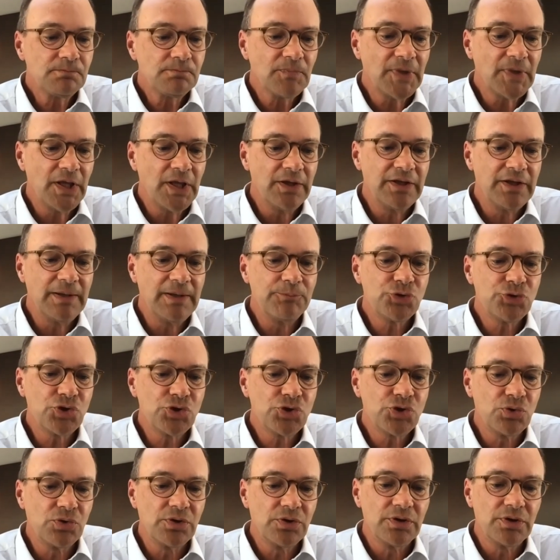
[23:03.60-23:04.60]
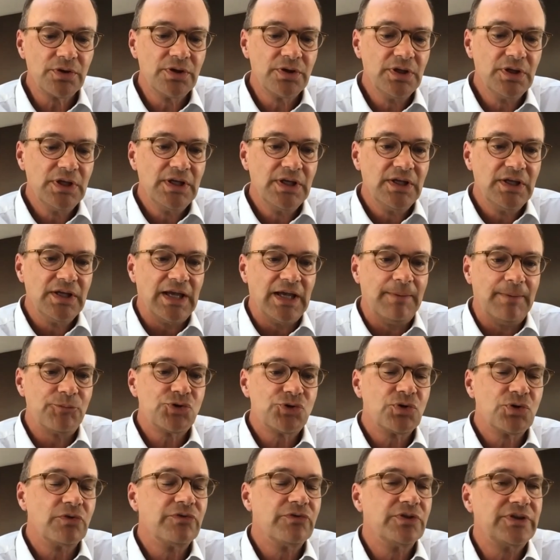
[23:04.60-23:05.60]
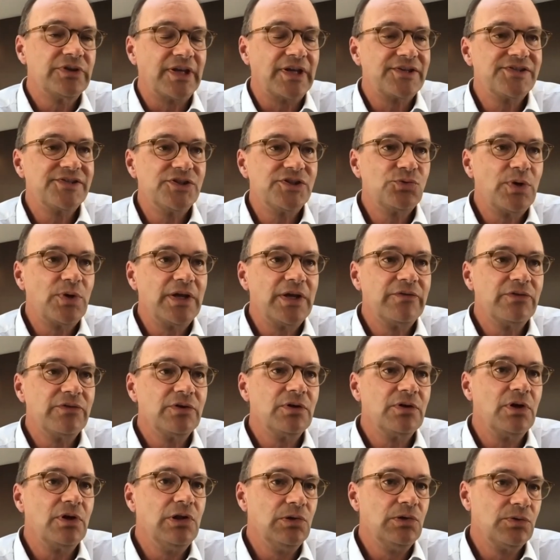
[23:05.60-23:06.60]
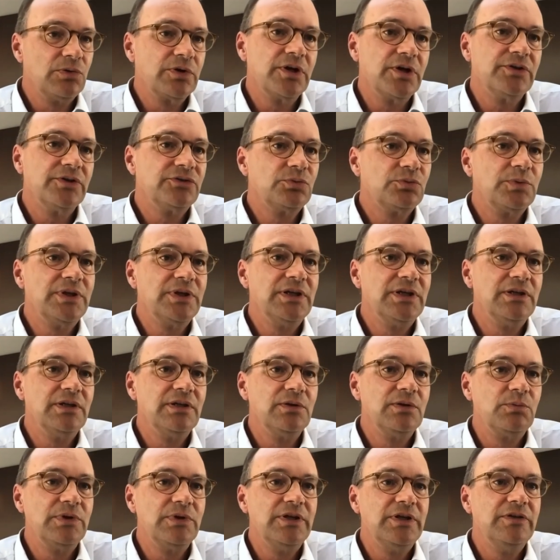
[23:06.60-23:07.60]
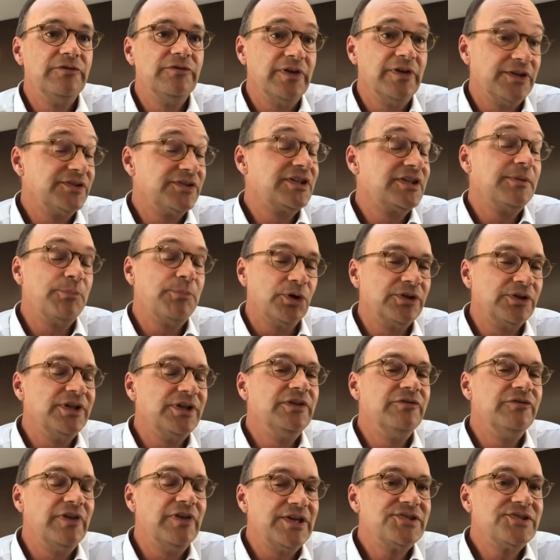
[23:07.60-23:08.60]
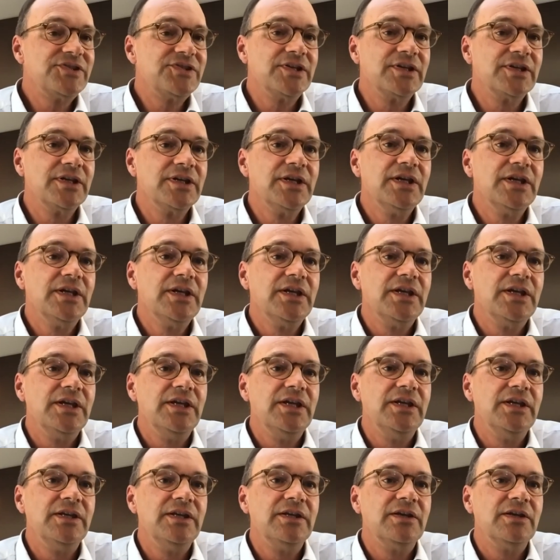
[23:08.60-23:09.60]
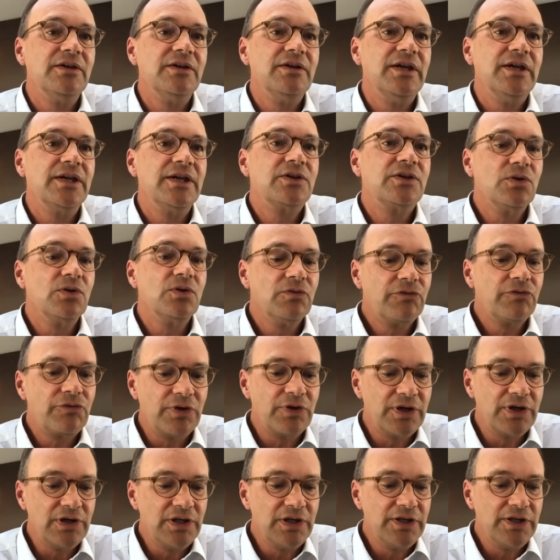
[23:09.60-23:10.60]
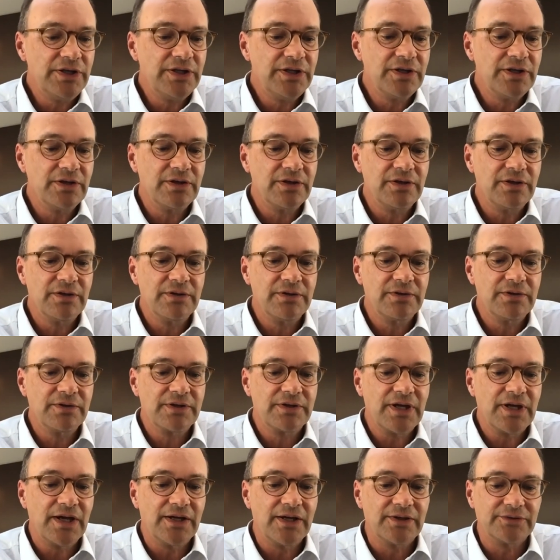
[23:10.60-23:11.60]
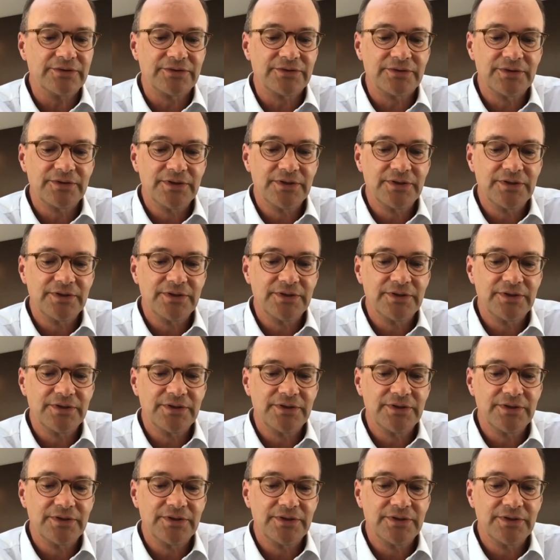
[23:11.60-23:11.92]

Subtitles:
And I'm sure the taxi driver along us will keep on investing in eco-friendly cars.